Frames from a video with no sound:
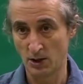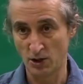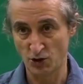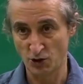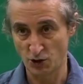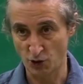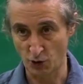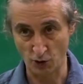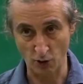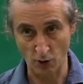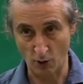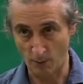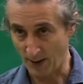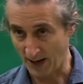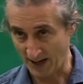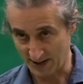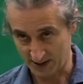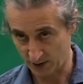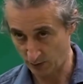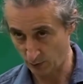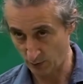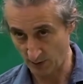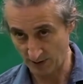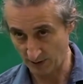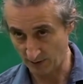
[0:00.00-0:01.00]
to your
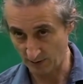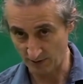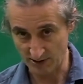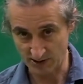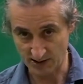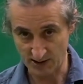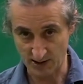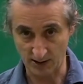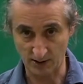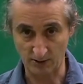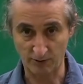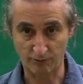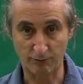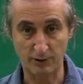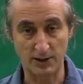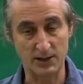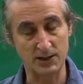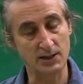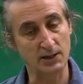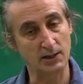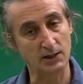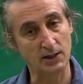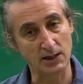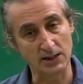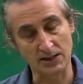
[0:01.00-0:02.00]
best, whether it's in the
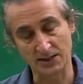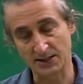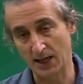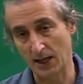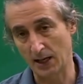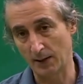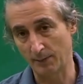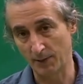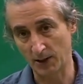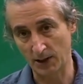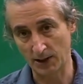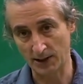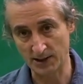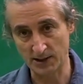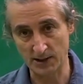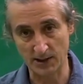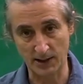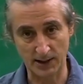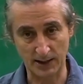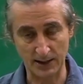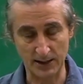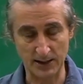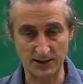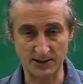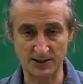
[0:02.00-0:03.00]
reading exam, the
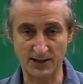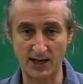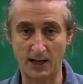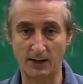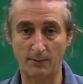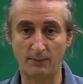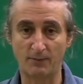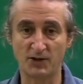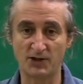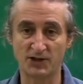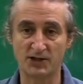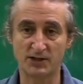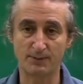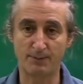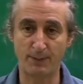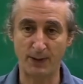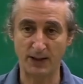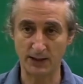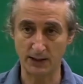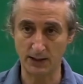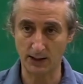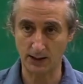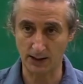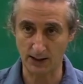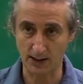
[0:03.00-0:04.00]
listening exam, the
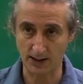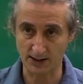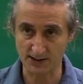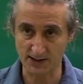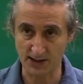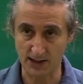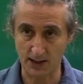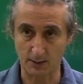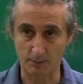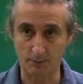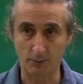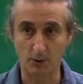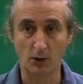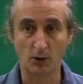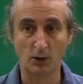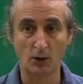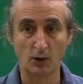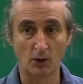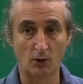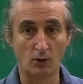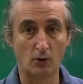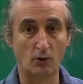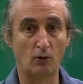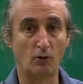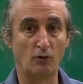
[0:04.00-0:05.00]
speaking exam,
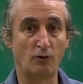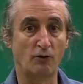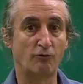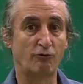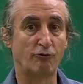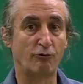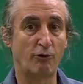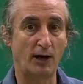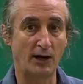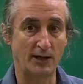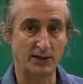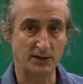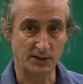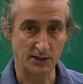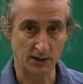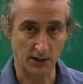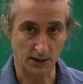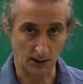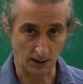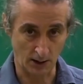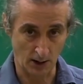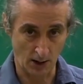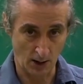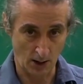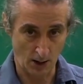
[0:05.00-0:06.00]
or the
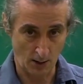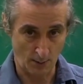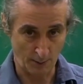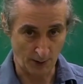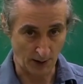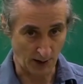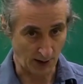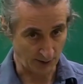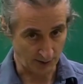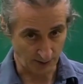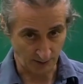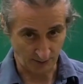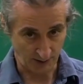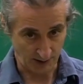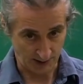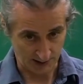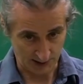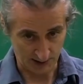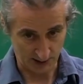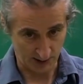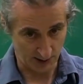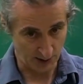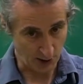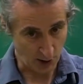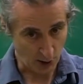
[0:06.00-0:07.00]
writing part of
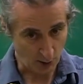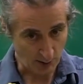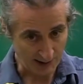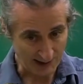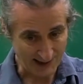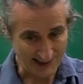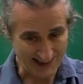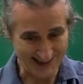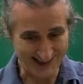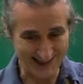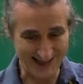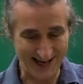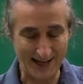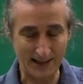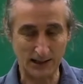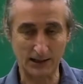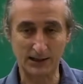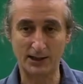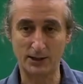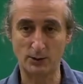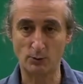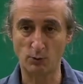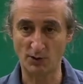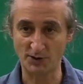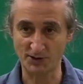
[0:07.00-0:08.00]
this. Knowing
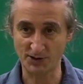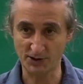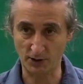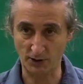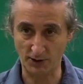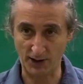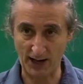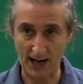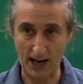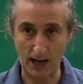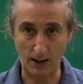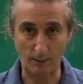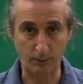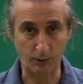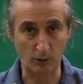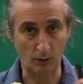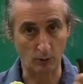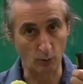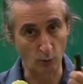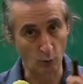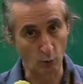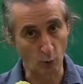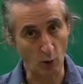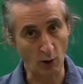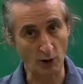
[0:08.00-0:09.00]
exactly what's going to
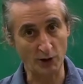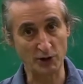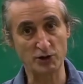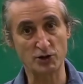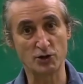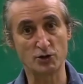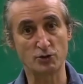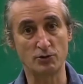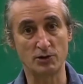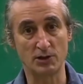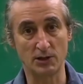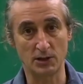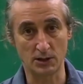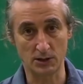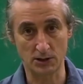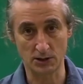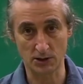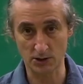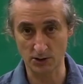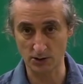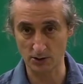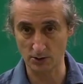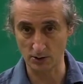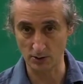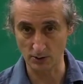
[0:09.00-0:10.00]
happen, what you need
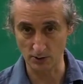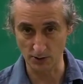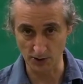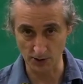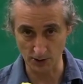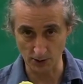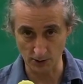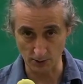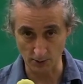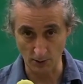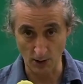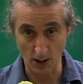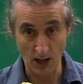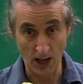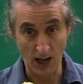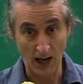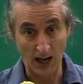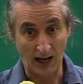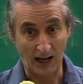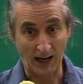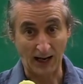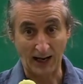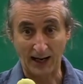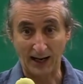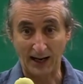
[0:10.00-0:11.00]
to do,
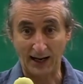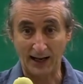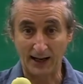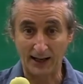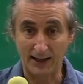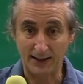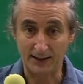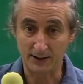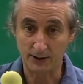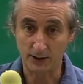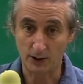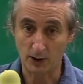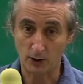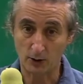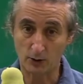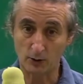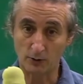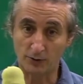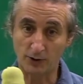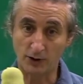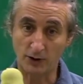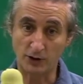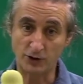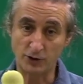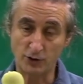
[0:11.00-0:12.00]
and know
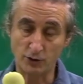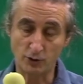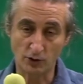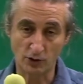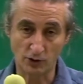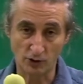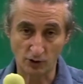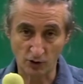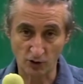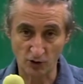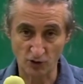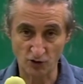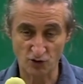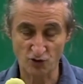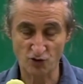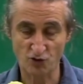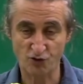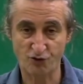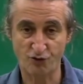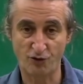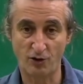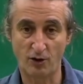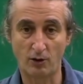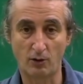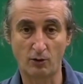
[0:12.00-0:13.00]
that you can
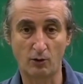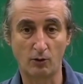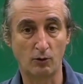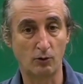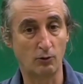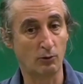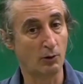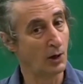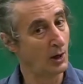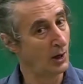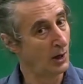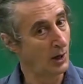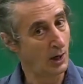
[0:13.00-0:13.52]
control